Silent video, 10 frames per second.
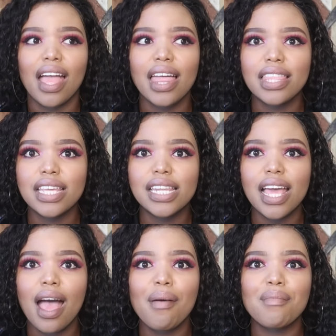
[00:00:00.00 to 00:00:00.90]
And then
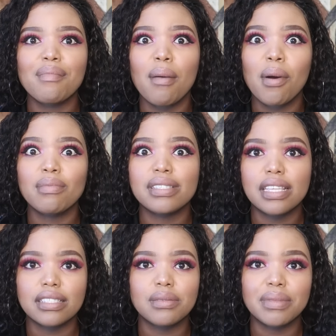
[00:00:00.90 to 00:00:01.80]
my mom
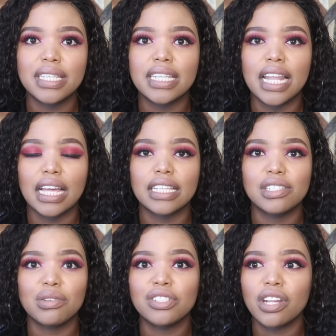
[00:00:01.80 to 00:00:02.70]
sends me like a
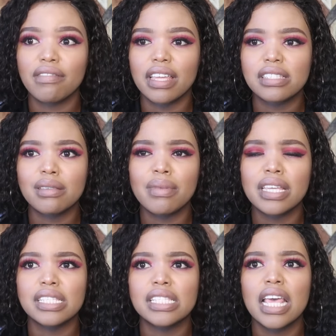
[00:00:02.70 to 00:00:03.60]
screenshot of the
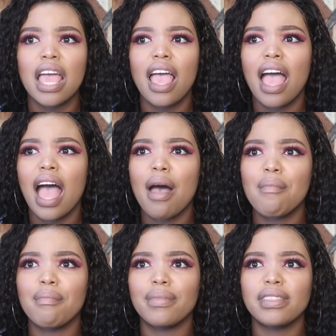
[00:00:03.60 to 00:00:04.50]
SMS.
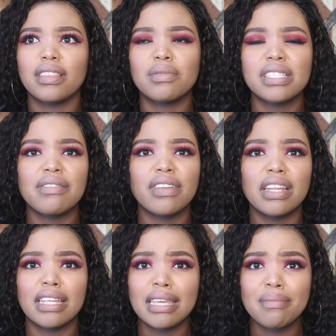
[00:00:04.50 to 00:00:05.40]
There was even
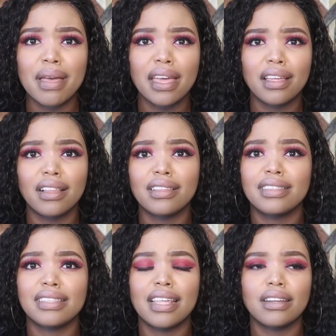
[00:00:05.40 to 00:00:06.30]
an
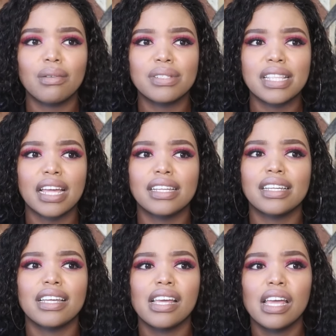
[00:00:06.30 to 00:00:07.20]
email that was like
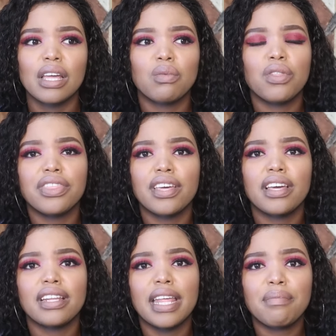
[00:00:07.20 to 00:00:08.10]
with the
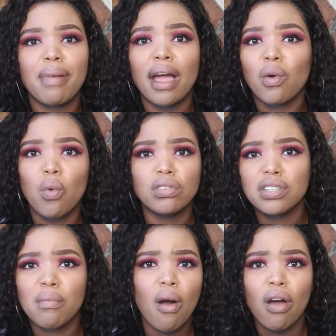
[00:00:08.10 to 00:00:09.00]
NetBank
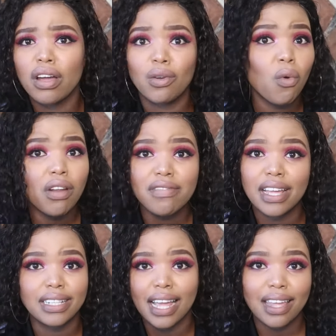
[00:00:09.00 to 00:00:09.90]
watermark and all of
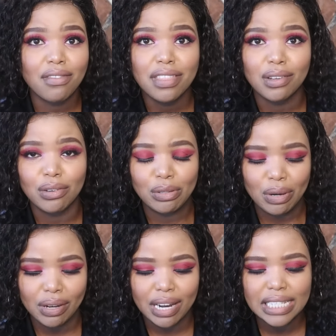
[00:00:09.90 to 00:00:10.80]
that, like everything looked
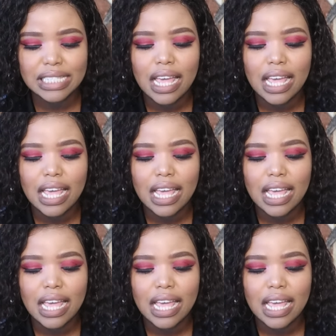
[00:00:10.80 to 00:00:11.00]
real, right?